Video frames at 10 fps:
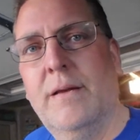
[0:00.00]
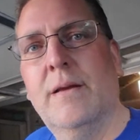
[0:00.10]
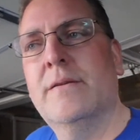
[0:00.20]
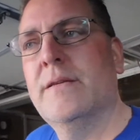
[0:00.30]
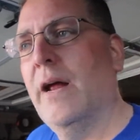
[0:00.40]

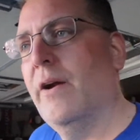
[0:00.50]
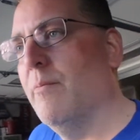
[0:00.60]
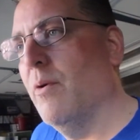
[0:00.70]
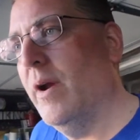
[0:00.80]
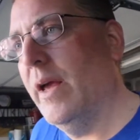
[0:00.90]
Saturday
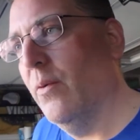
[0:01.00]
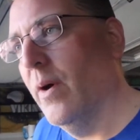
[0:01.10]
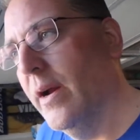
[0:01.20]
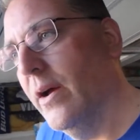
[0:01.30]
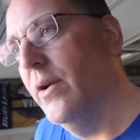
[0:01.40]
morning, and
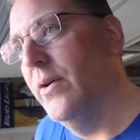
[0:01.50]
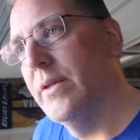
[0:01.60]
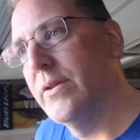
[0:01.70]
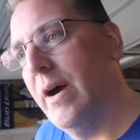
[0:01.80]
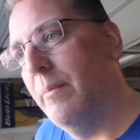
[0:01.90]
we're going to go do
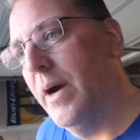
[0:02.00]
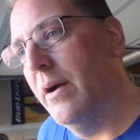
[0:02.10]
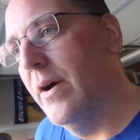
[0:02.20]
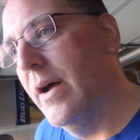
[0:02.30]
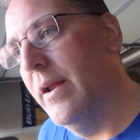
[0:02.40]
a
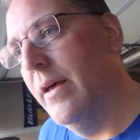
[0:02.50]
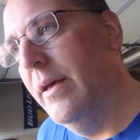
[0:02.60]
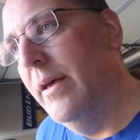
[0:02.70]
scrapyard run.